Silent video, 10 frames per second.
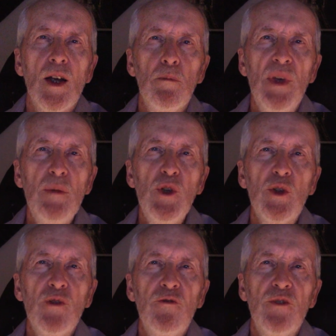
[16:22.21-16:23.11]
Maybe you
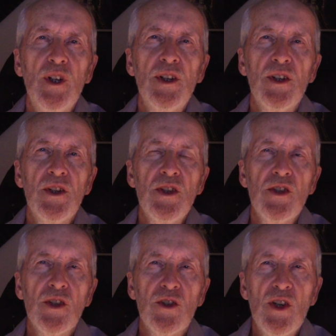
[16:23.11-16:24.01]
can find a
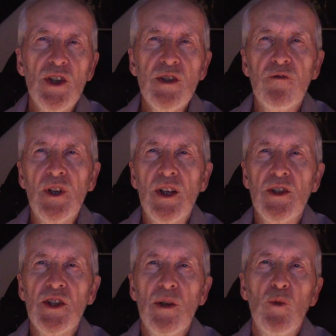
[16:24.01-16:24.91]
decent exhaust
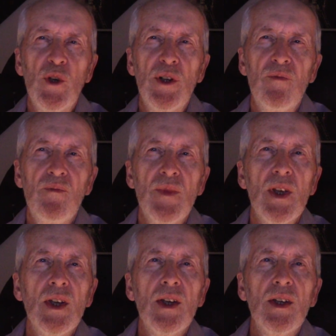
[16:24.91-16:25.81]
fan somewhere.
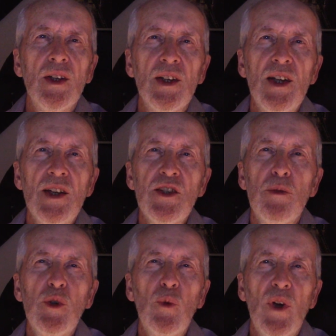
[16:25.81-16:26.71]
It has
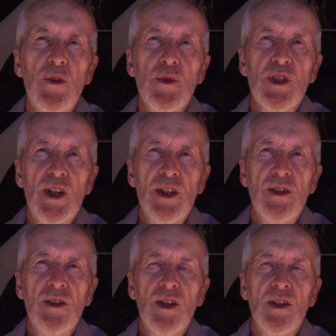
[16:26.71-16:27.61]
to be weather
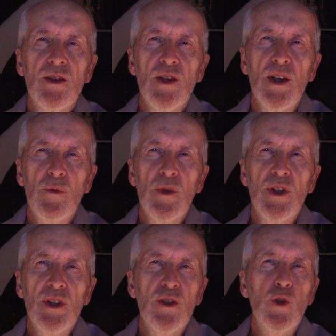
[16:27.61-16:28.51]
tight and not
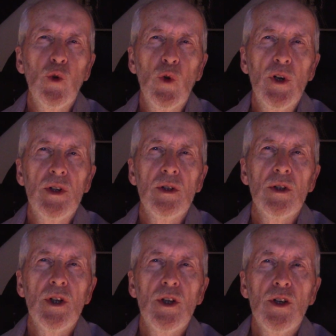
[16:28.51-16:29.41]
indoor.
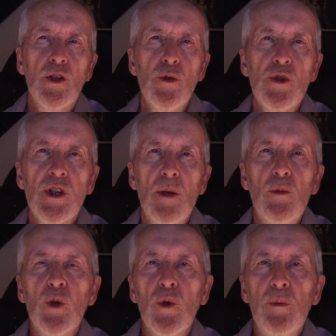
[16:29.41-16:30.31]
Used
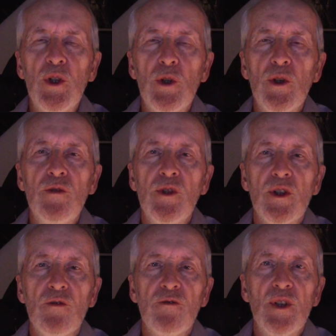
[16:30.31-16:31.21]
lumber would be good if you
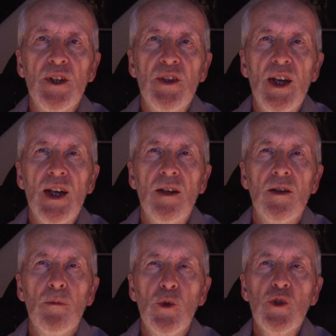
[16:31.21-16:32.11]
can find that.
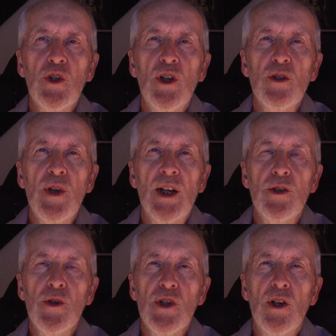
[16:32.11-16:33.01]
Most
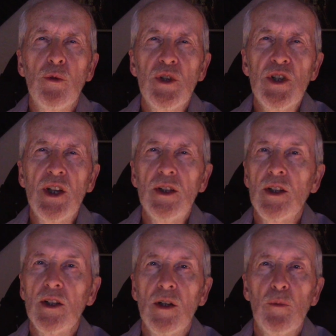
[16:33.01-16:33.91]
contractors are
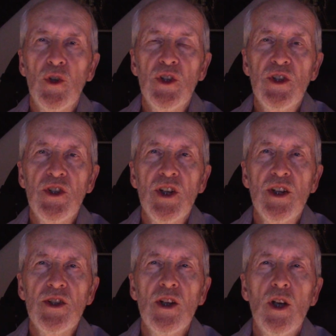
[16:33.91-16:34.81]
recycling lumber these
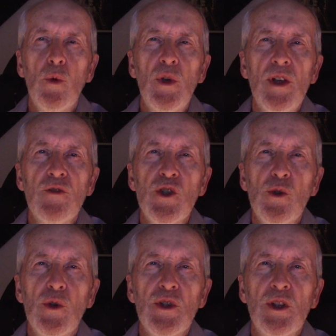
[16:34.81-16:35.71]
days. We have
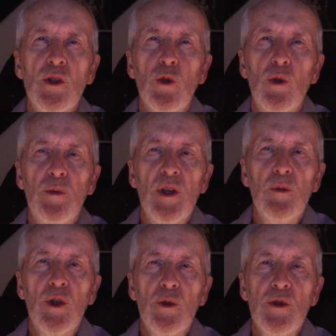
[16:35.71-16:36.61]
stores and local
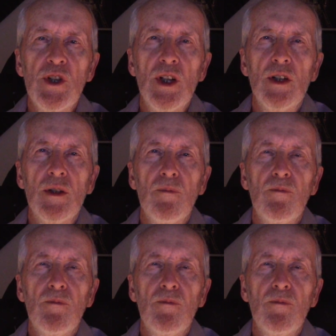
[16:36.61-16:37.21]
people who sell it.